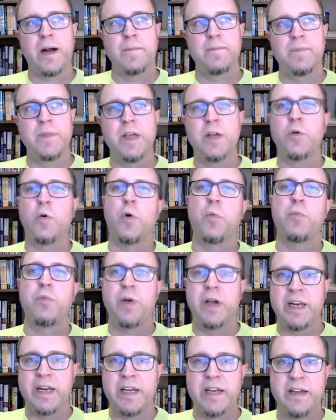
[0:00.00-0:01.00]

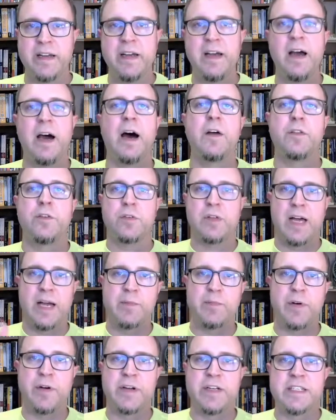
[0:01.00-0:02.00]
incorporating other
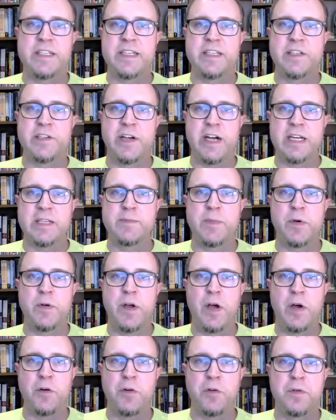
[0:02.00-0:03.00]
libraries into your Expo
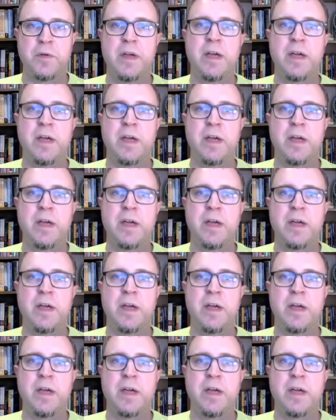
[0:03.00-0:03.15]
code.